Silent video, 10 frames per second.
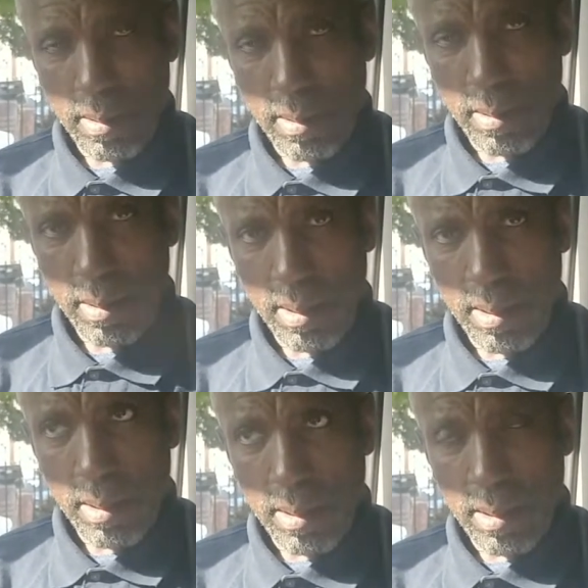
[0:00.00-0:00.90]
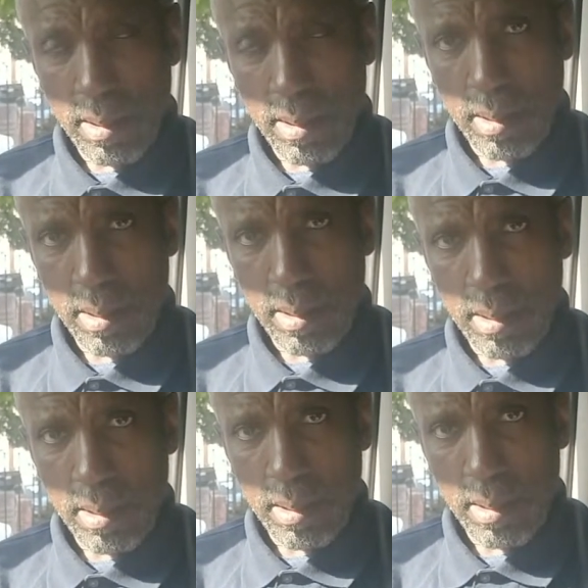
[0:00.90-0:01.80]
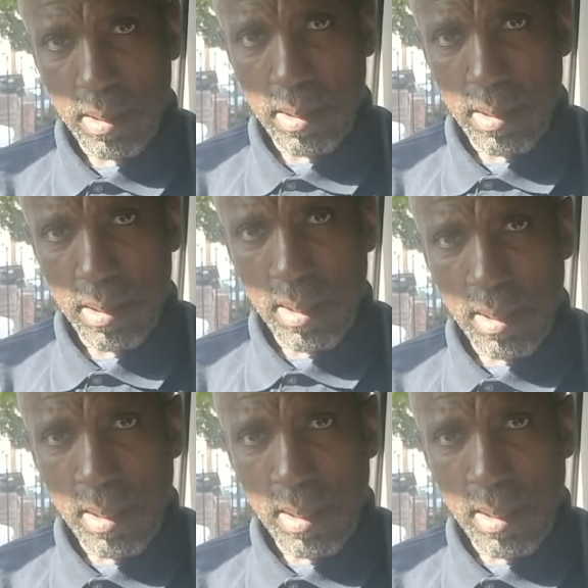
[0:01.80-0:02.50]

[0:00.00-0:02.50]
AC hurts, DC just sucks.